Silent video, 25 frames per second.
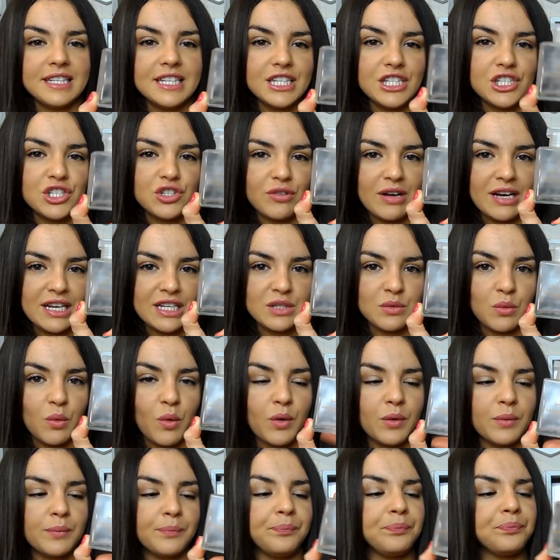the de-stress
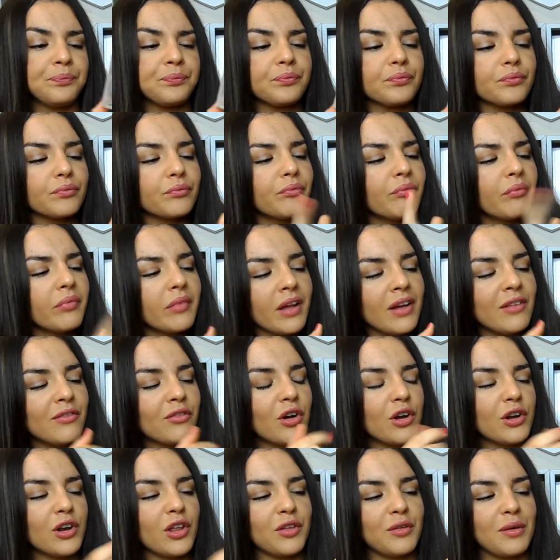one.
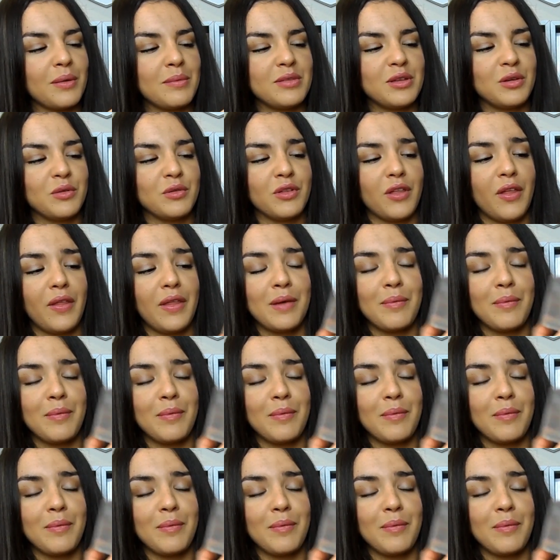I've got another empty ones